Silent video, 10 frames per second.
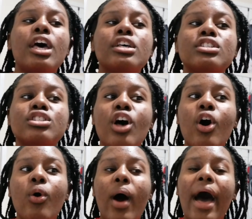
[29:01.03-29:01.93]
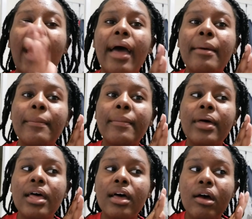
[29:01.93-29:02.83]
So I'm
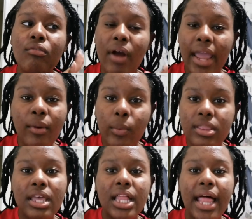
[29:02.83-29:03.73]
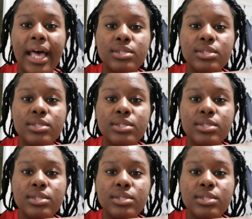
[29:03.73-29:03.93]
right with the class